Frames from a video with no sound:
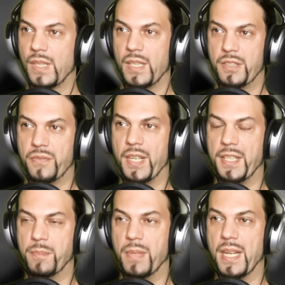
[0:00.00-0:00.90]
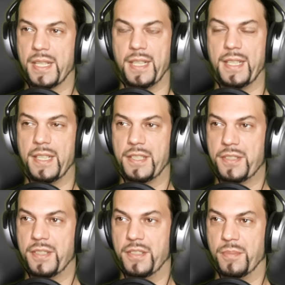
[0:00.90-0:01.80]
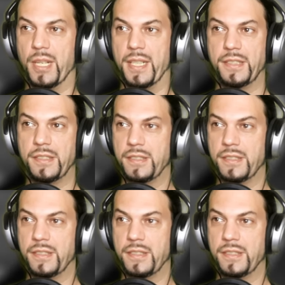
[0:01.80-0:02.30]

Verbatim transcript: He's fighting back, I guess, in his mind.